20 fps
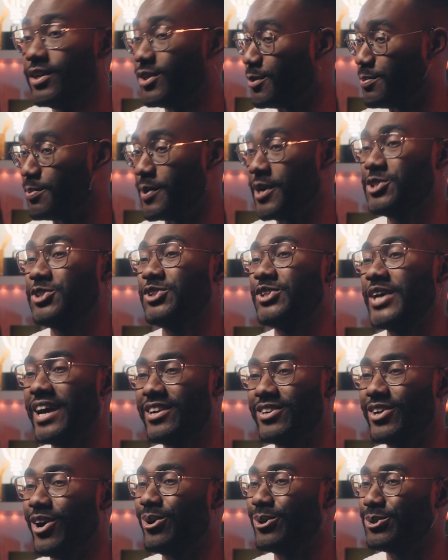Your precious
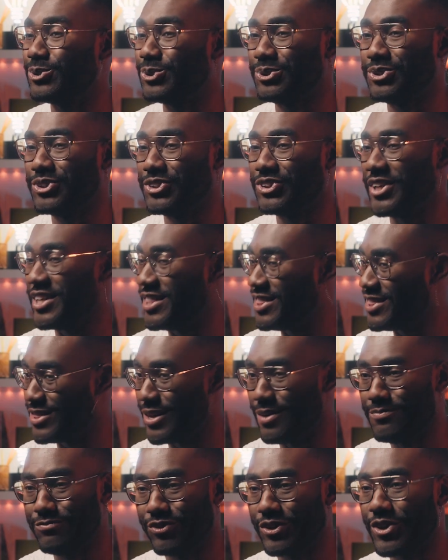ad dollars are just a
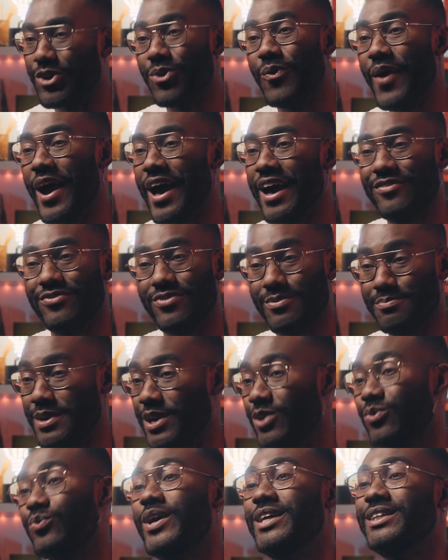thumb flick away from
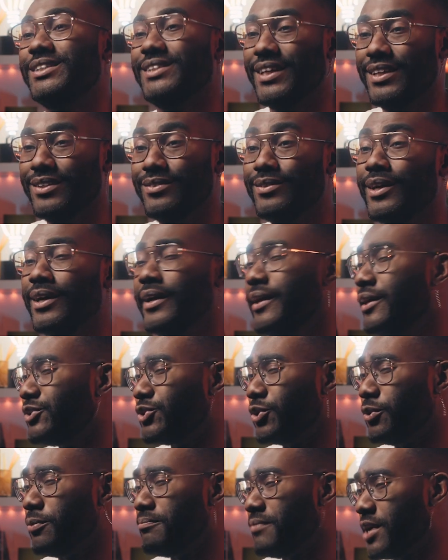being wasted.
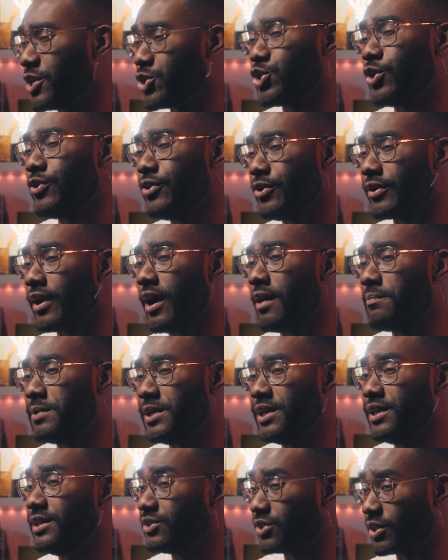So make sure your
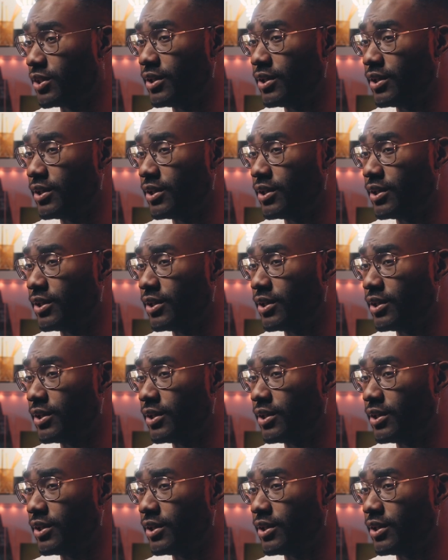copy is